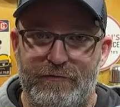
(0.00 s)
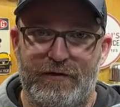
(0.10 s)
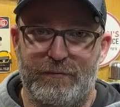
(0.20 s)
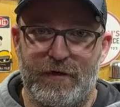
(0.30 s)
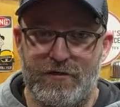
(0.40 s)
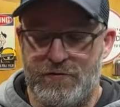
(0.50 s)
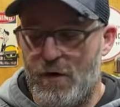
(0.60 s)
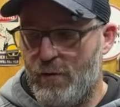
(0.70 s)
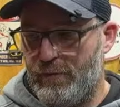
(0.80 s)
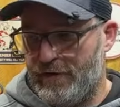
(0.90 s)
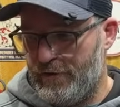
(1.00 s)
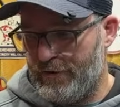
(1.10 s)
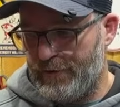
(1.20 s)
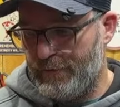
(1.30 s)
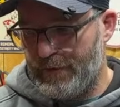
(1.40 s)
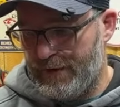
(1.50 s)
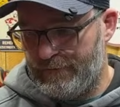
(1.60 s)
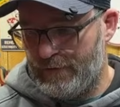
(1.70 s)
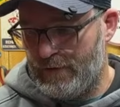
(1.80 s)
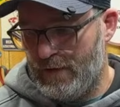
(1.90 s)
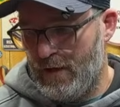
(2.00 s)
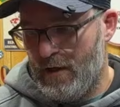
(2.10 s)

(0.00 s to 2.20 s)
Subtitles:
just because you opened it or did whatever.